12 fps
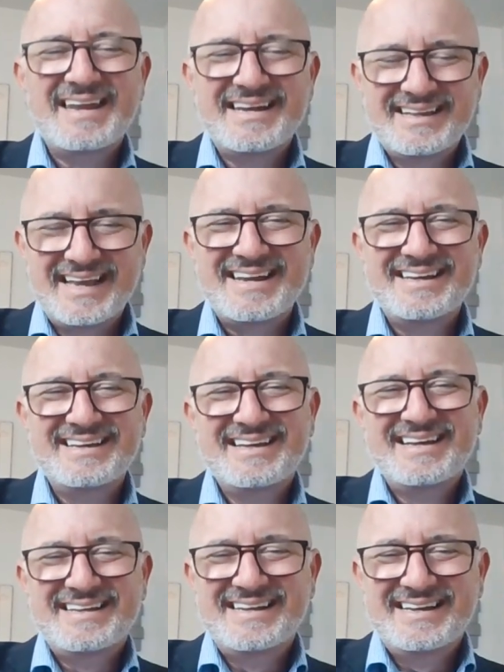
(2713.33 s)
N,
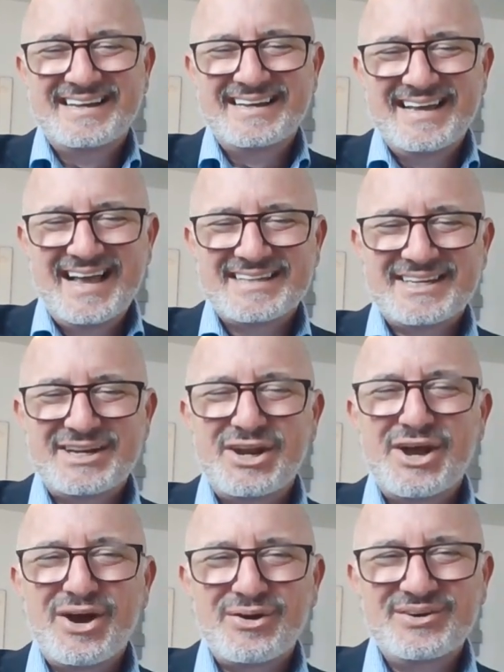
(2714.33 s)
N,
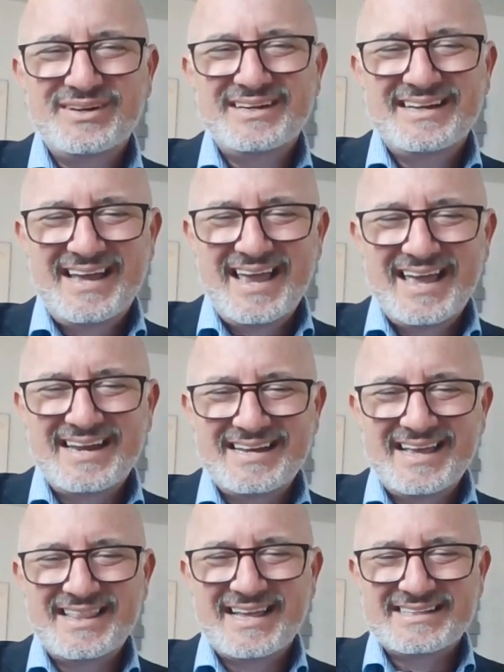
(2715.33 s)
as in no.
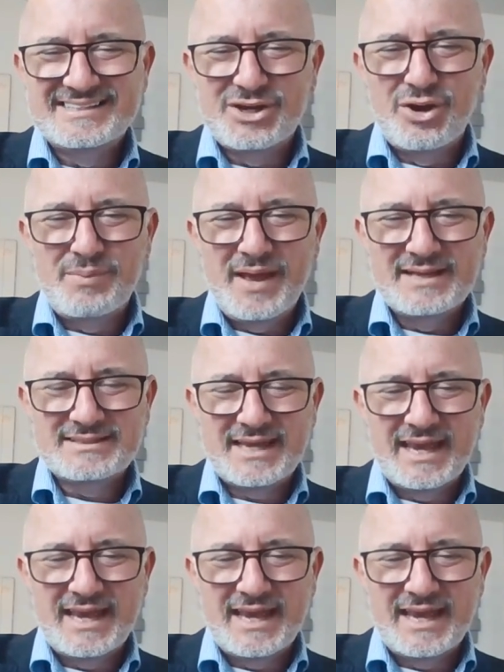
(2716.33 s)
N and then scope.